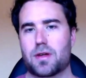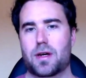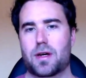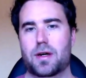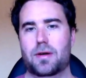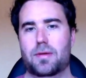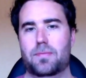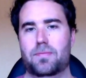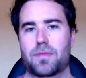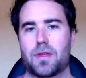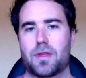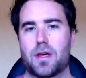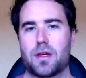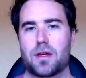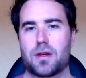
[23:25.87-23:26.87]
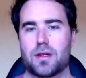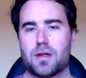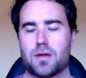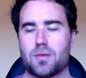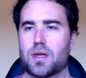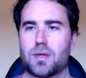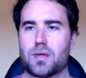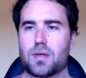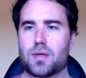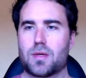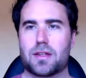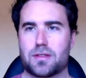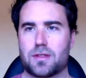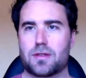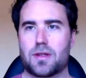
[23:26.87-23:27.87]
Would
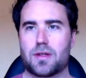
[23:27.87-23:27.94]
that,